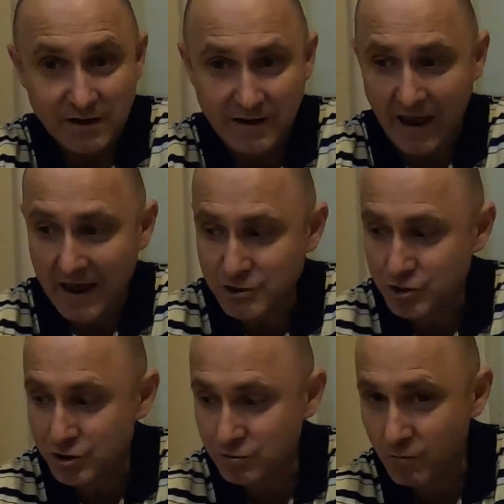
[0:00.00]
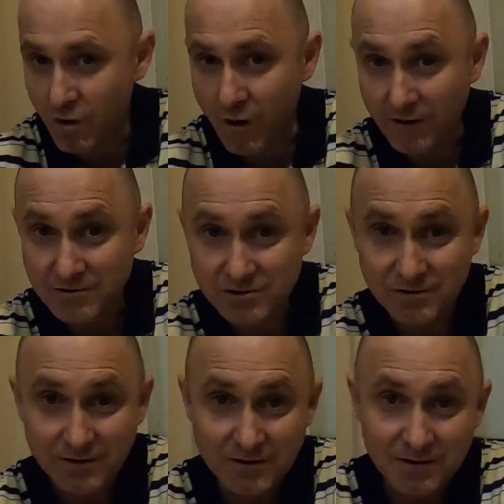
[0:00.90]
Cash works.
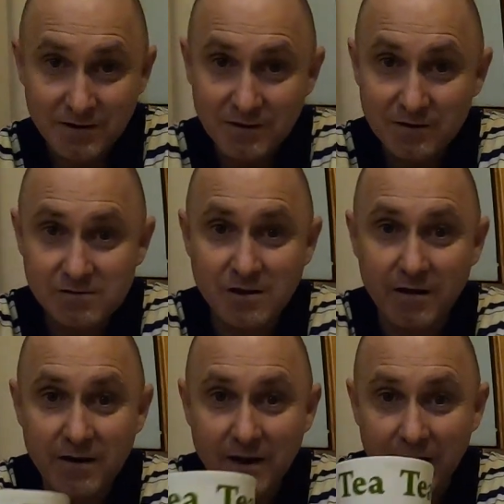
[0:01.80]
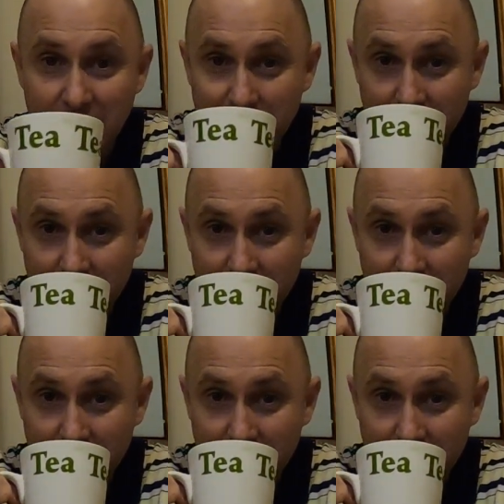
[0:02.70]
So yeah.